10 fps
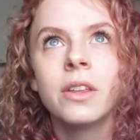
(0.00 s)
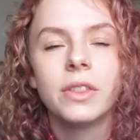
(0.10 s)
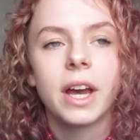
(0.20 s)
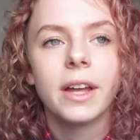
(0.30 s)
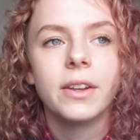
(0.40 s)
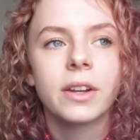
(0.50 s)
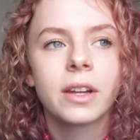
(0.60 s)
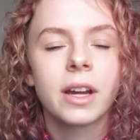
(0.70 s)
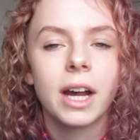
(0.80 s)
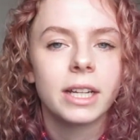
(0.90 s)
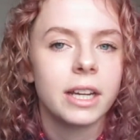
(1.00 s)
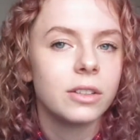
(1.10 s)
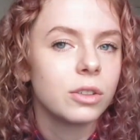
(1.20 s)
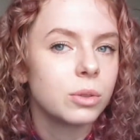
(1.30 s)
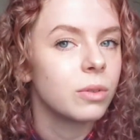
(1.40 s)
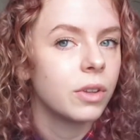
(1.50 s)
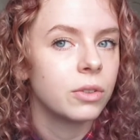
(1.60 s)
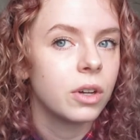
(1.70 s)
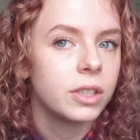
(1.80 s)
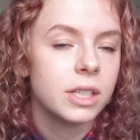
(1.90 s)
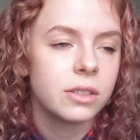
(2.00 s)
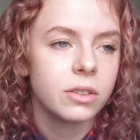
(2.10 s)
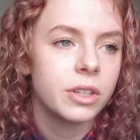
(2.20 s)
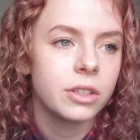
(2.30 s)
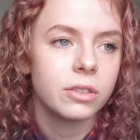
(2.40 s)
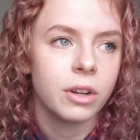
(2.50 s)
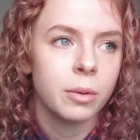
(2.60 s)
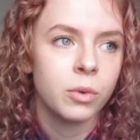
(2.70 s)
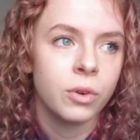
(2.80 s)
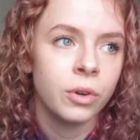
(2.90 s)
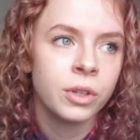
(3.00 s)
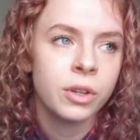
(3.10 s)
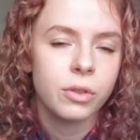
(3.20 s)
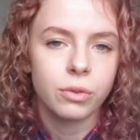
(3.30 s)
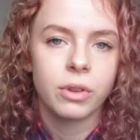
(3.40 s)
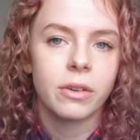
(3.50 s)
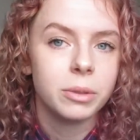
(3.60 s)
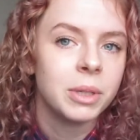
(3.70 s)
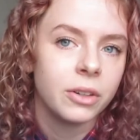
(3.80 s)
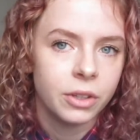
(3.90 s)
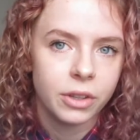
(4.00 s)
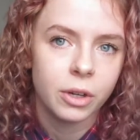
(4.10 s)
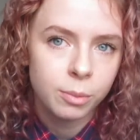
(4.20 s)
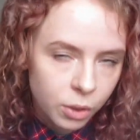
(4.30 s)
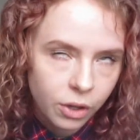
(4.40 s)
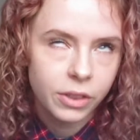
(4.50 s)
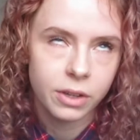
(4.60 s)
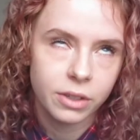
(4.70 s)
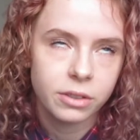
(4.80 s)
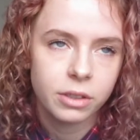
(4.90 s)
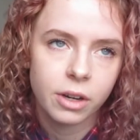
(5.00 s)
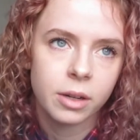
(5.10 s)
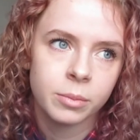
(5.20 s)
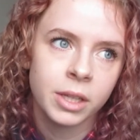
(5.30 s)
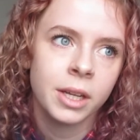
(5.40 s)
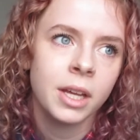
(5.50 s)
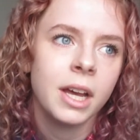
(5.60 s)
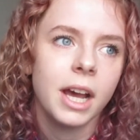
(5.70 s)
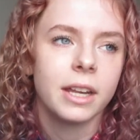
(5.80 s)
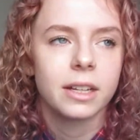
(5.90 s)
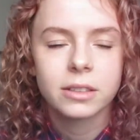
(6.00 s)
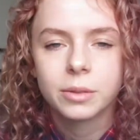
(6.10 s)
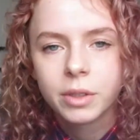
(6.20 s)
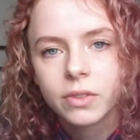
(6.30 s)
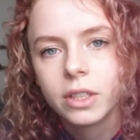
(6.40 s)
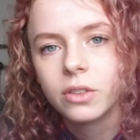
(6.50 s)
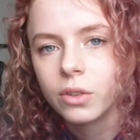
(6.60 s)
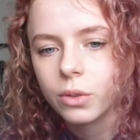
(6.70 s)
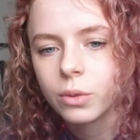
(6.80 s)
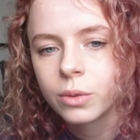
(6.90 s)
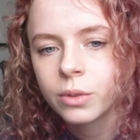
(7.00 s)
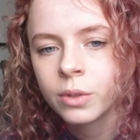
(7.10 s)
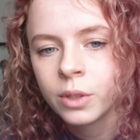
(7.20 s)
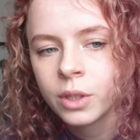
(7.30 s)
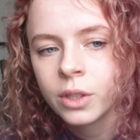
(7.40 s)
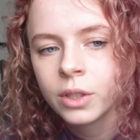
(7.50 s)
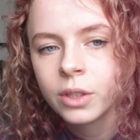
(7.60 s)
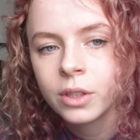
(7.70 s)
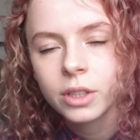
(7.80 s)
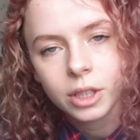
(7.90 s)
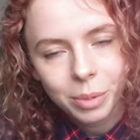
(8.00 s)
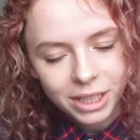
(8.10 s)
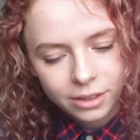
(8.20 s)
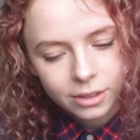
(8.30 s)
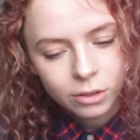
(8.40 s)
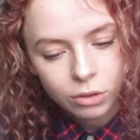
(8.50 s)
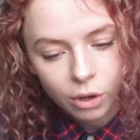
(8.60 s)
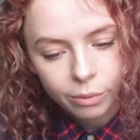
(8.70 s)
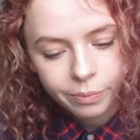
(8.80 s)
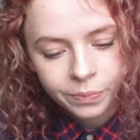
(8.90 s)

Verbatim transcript: then I get in touch with those artists on Instagram or through their email that they'll put on their Instagram and ask them if they do the piece. So